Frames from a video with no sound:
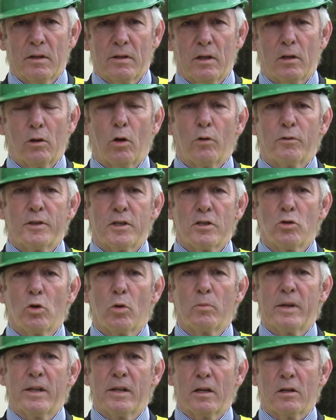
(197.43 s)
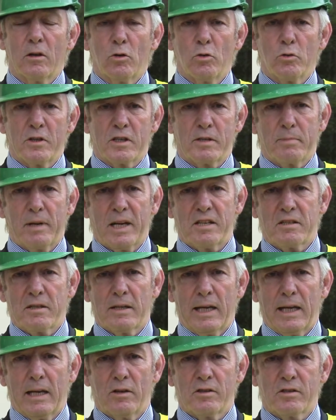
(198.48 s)
The loft is normally the coldest place in
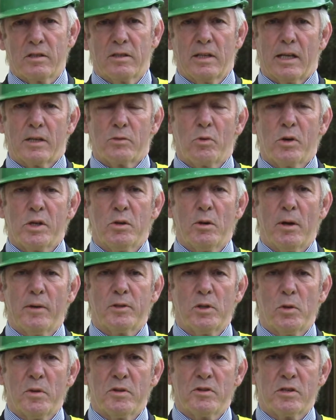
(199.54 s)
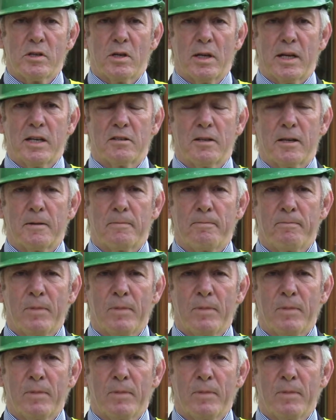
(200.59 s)
the house, and that's why you have to insulate it.